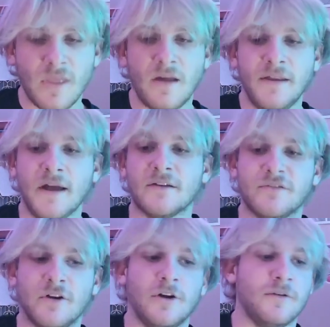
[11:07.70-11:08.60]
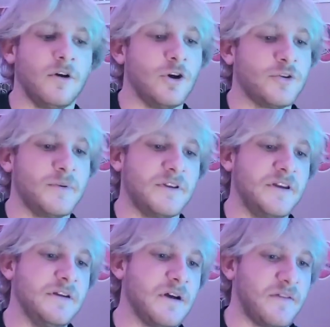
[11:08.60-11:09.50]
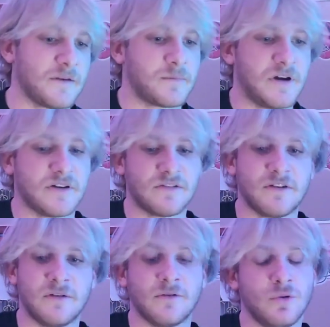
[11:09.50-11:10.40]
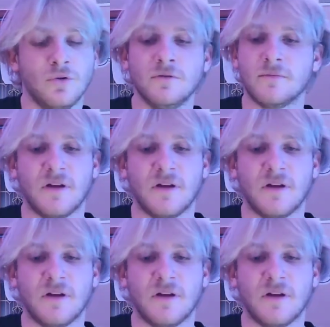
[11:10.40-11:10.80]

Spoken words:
And yeah, so ultimately, I think the product's cool.